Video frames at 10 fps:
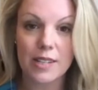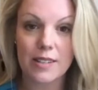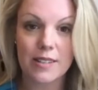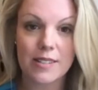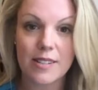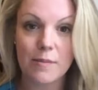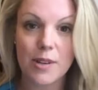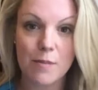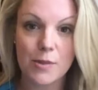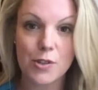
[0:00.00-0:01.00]
And
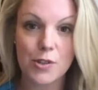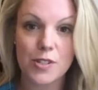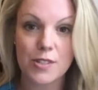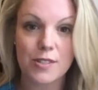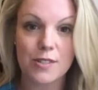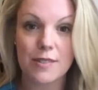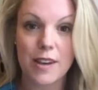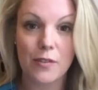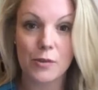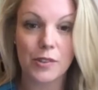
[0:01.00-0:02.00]
sometimes you just
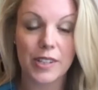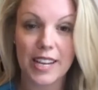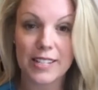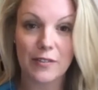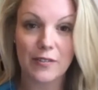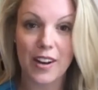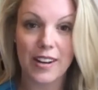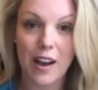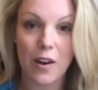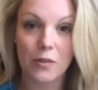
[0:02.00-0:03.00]
never really get to find
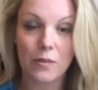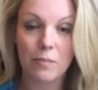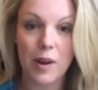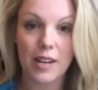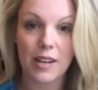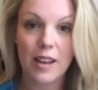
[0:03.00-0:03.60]
out. But